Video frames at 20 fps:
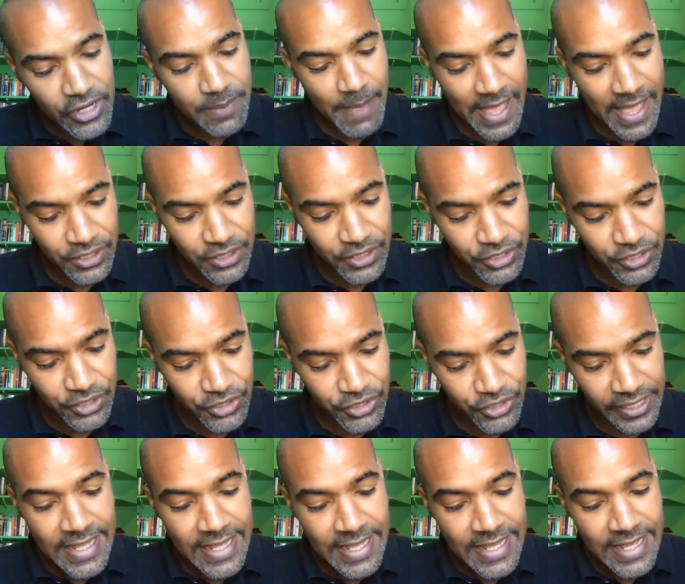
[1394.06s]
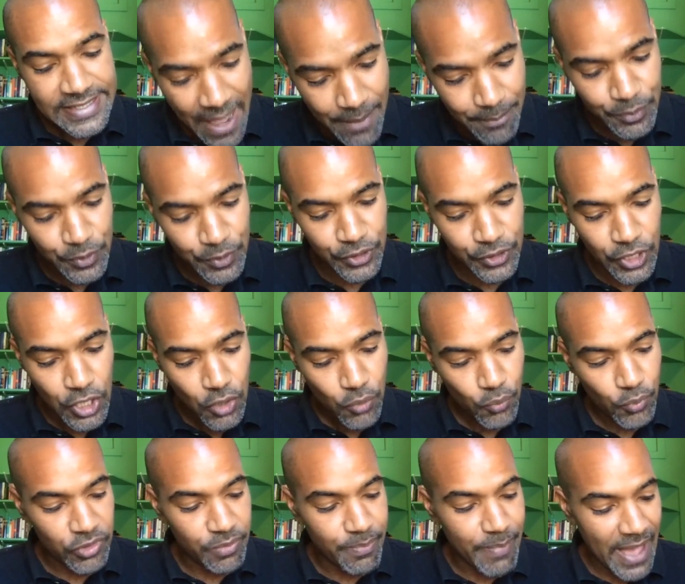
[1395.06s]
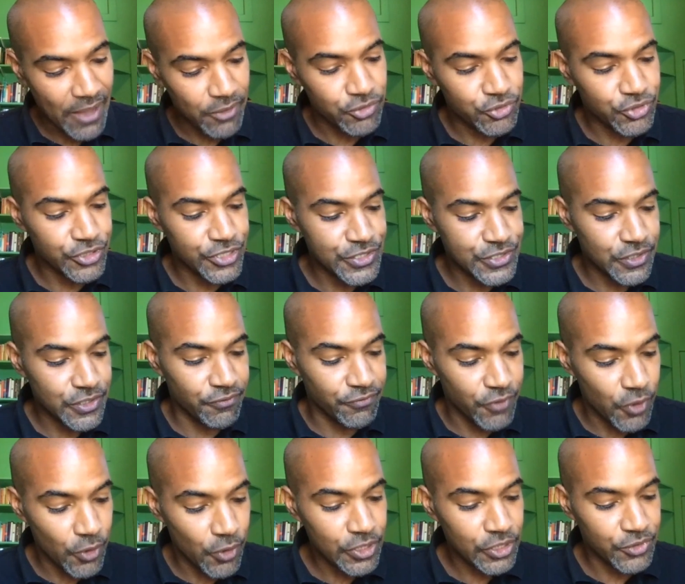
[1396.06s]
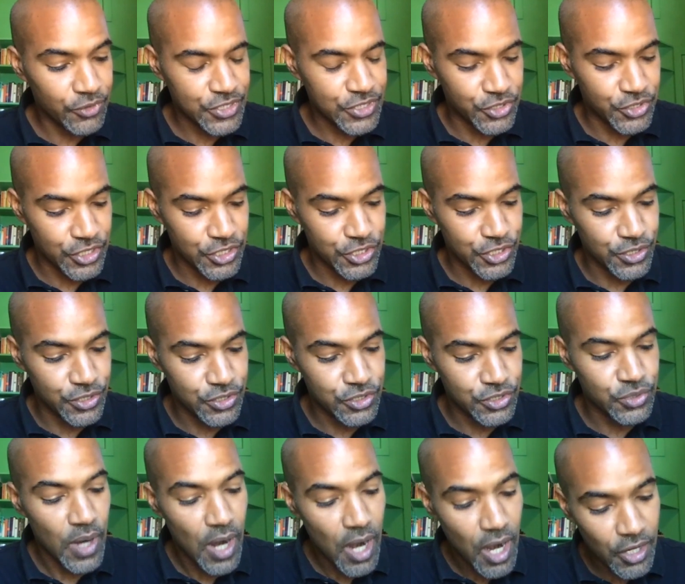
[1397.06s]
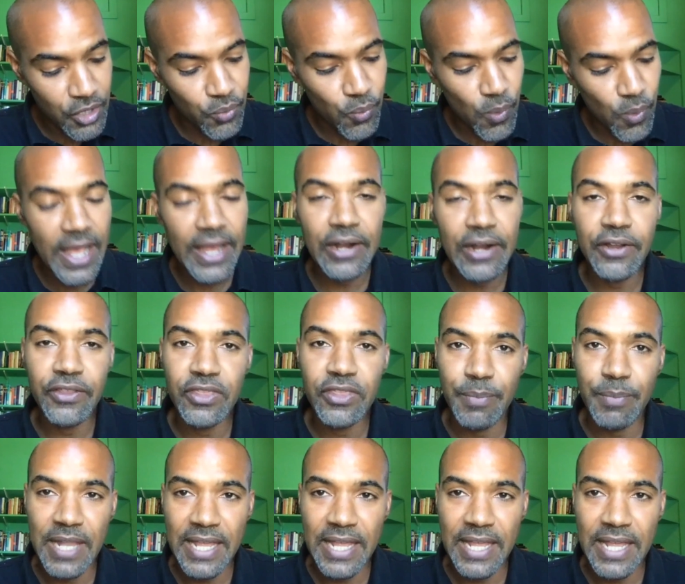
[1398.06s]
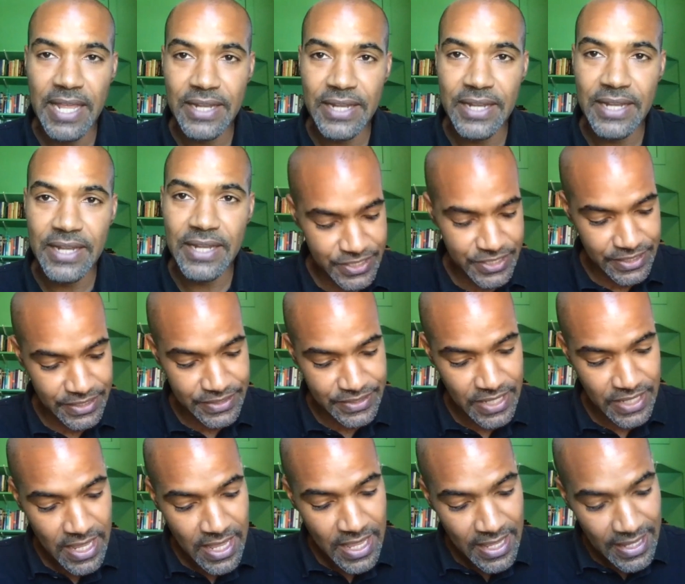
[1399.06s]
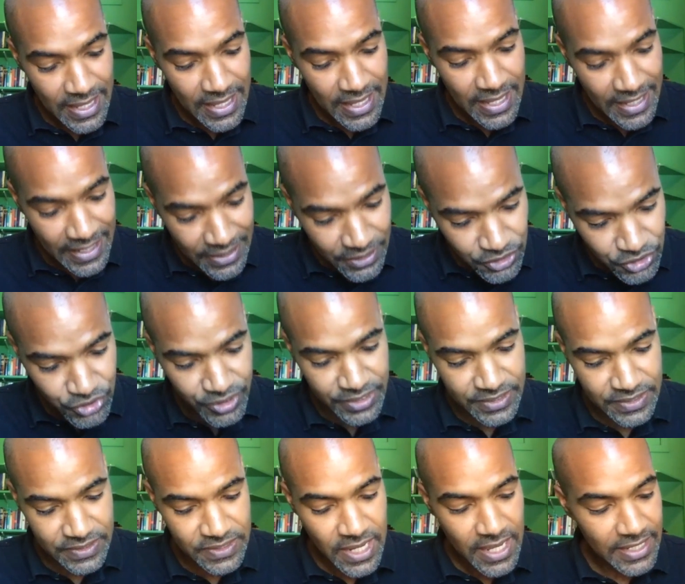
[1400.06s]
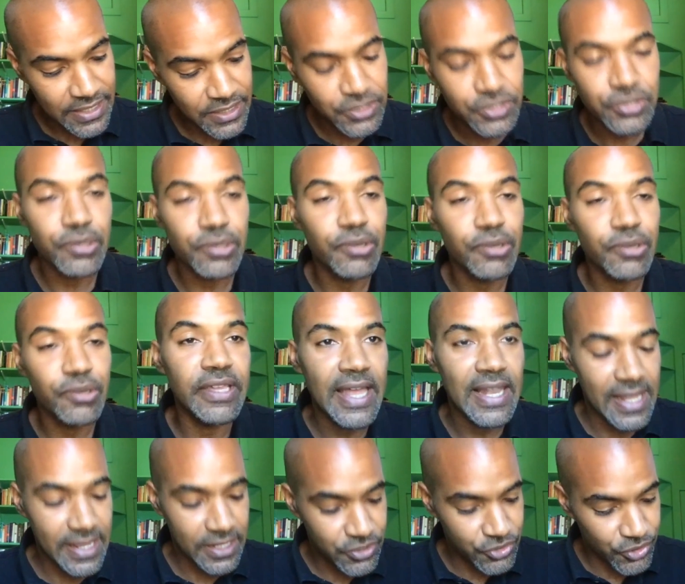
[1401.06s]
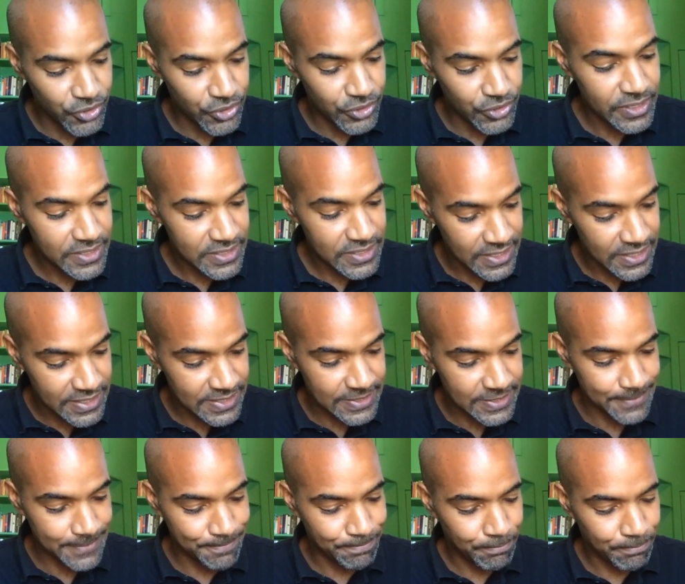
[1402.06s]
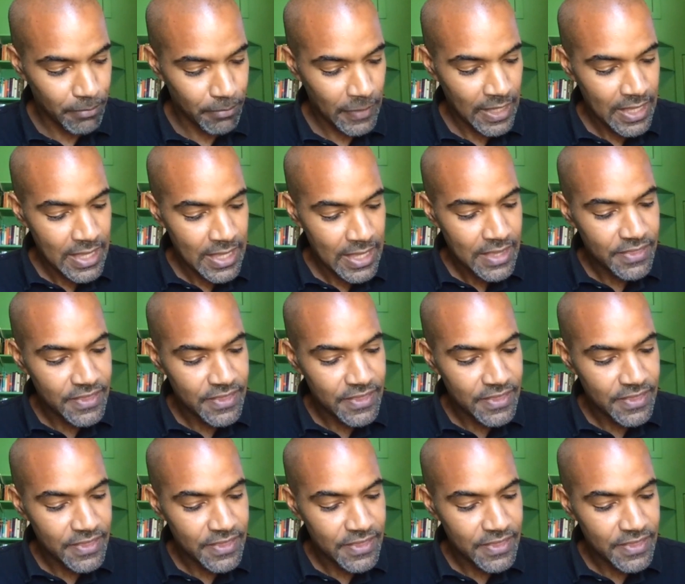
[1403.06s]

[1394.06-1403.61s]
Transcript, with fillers: Gerrymandering tampered with boundaries of voting restrictions to hardwire the plantocracy's interests into the electoral system.